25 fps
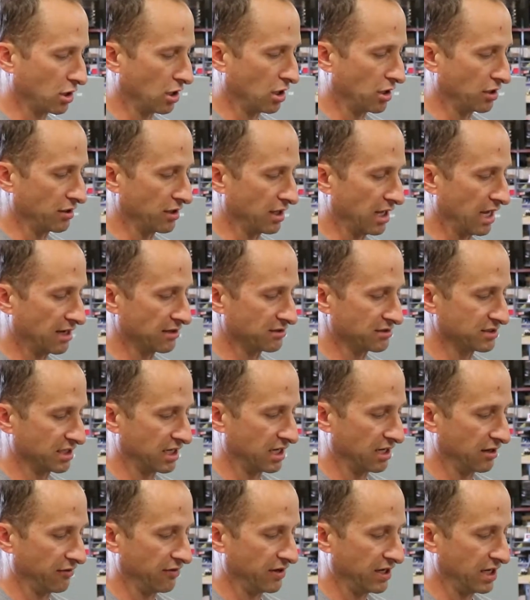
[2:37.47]
on the
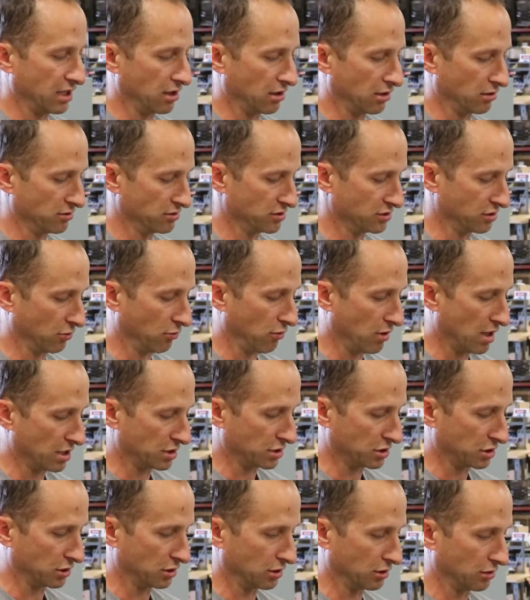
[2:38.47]
outside of here. So
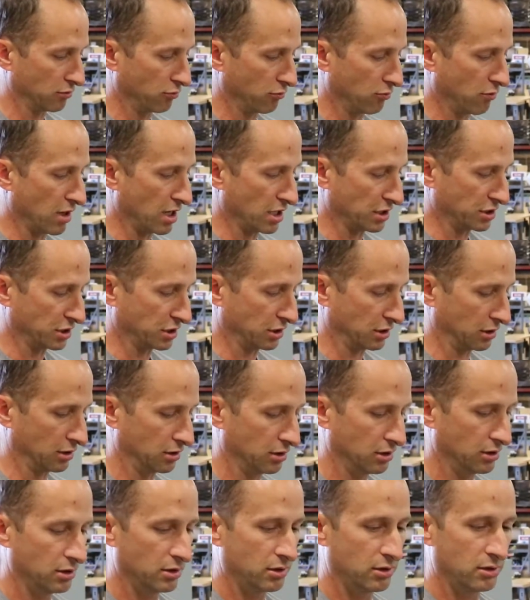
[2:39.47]
washer,
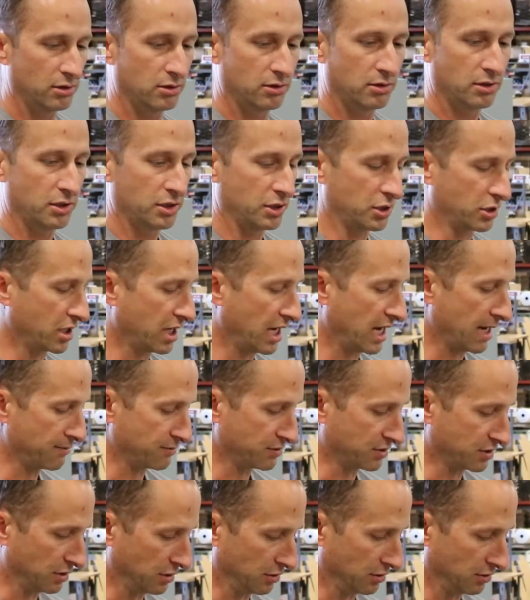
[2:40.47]
your cap
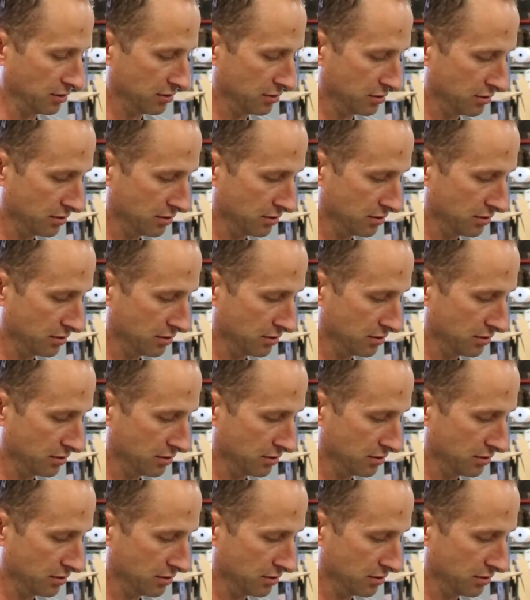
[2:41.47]
screw.